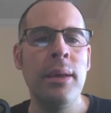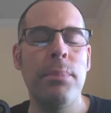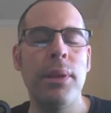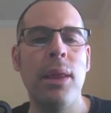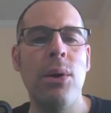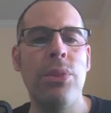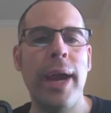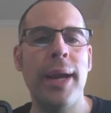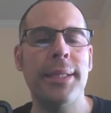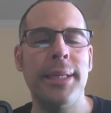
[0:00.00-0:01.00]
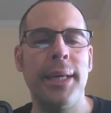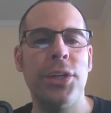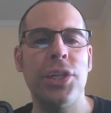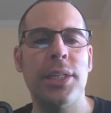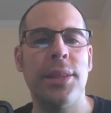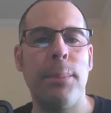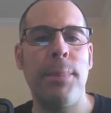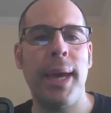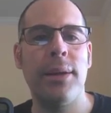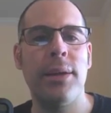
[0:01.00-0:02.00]
Below that is the interest they
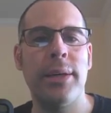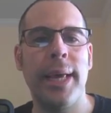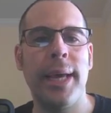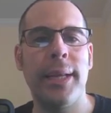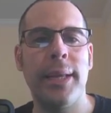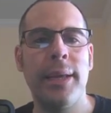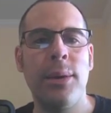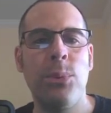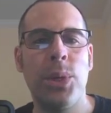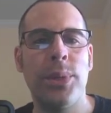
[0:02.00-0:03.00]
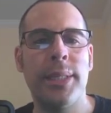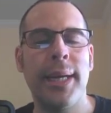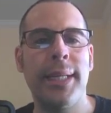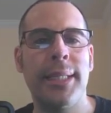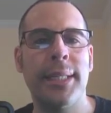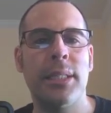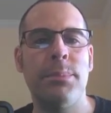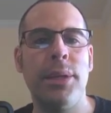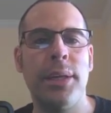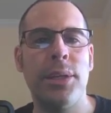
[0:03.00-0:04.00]
pay on their debt, which was 96
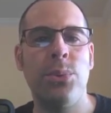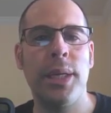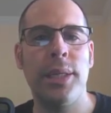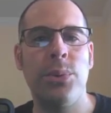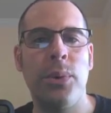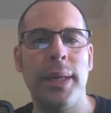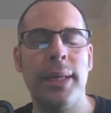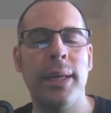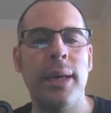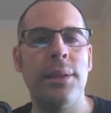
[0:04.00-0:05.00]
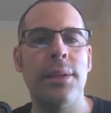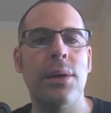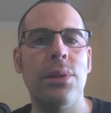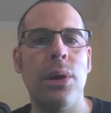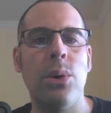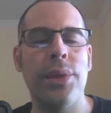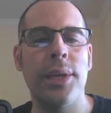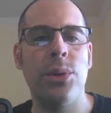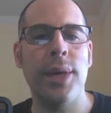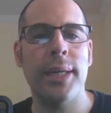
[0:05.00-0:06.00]
million in 2020, a little lower
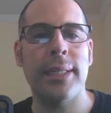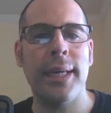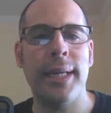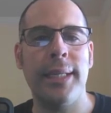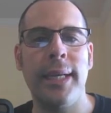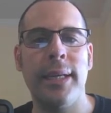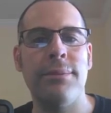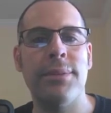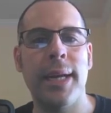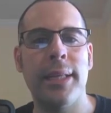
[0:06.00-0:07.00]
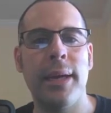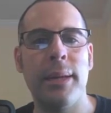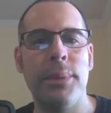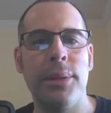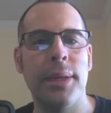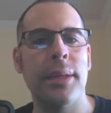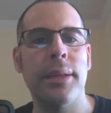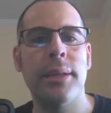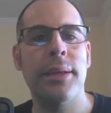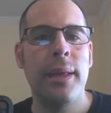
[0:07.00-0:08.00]
than 2019 of 99 million.
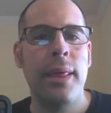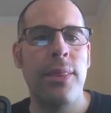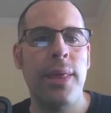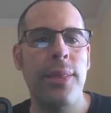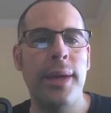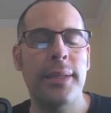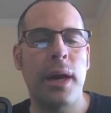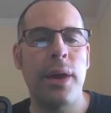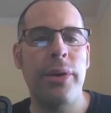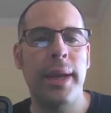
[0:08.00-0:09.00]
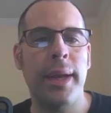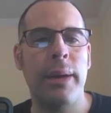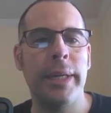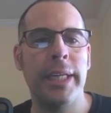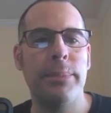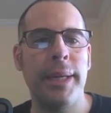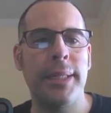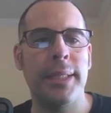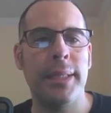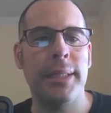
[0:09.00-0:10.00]
Then there's other income and
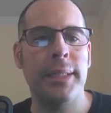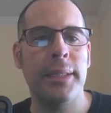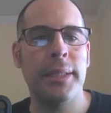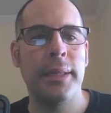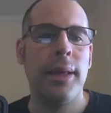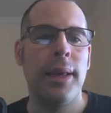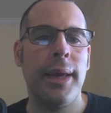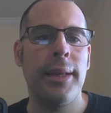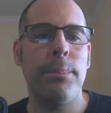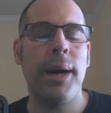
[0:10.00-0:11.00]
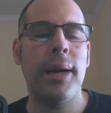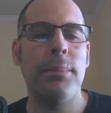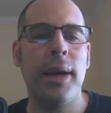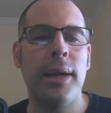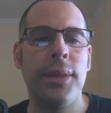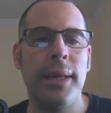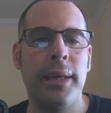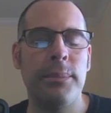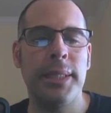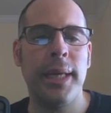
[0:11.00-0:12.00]
expenses. And the bottom line of the
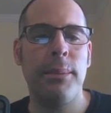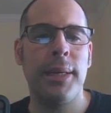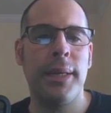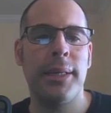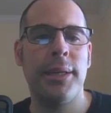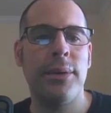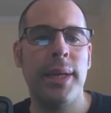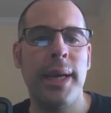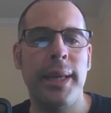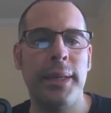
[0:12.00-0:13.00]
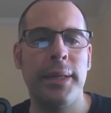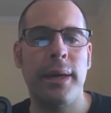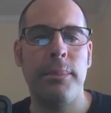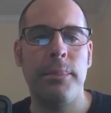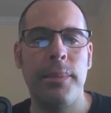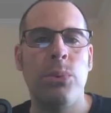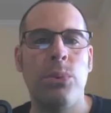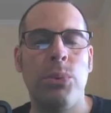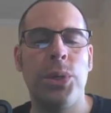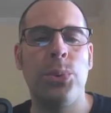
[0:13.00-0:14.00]
income statement is their net income,
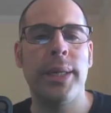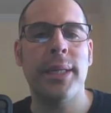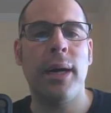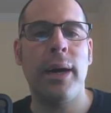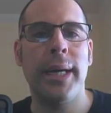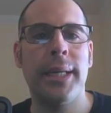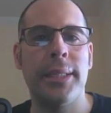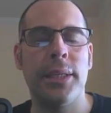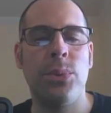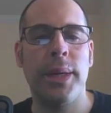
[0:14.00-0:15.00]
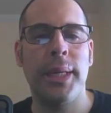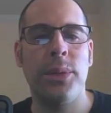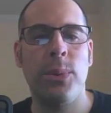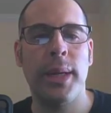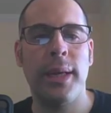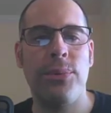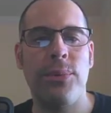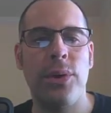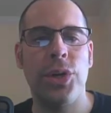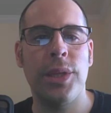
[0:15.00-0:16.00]
which was the highest in 2020 at
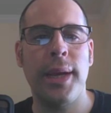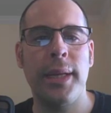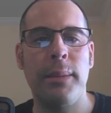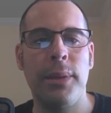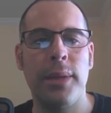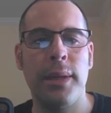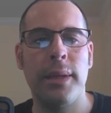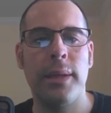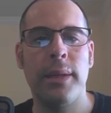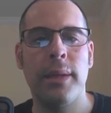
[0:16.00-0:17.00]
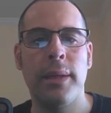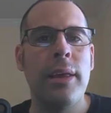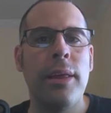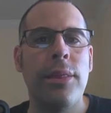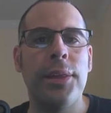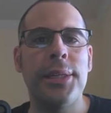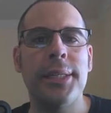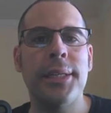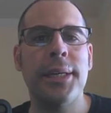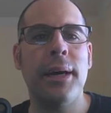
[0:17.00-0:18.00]
390 million. This
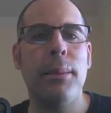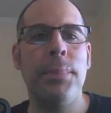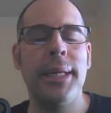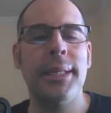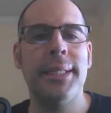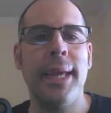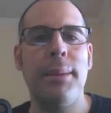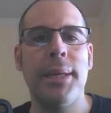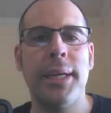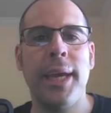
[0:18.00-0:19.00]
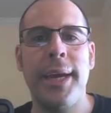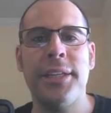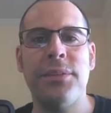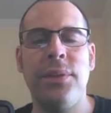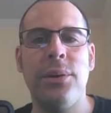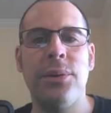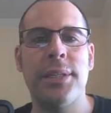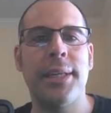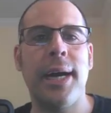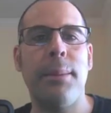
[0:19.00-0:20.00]
is the company's statement of cash flows.
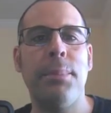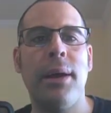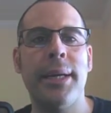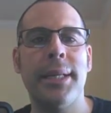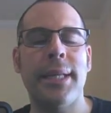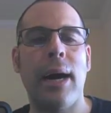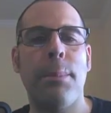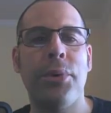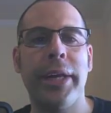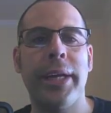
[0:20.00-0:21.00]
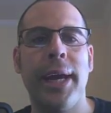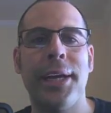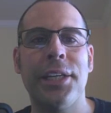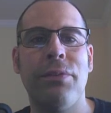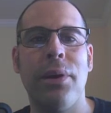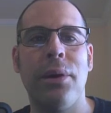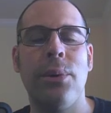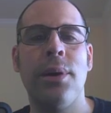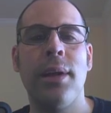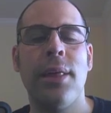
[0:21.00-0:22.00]
The top line is operating cash
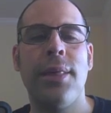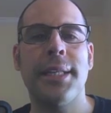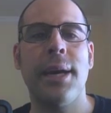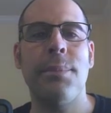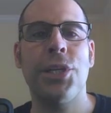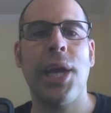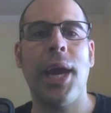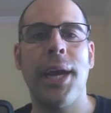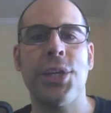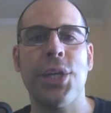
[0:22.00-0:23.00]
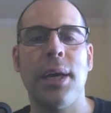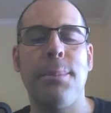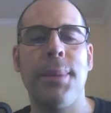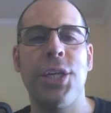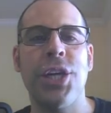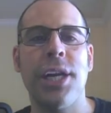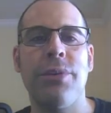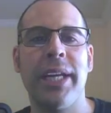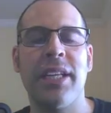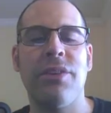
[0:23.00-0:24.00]
flow. That's how much cash the company
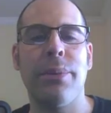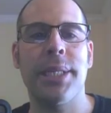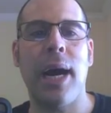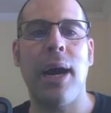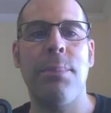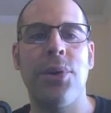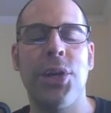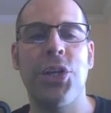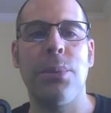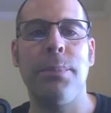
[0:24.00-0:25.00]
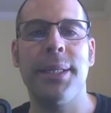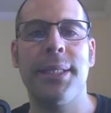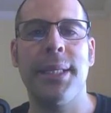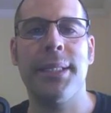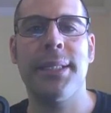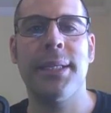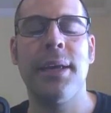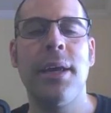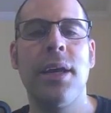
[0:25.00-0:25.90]
generates from its operational business.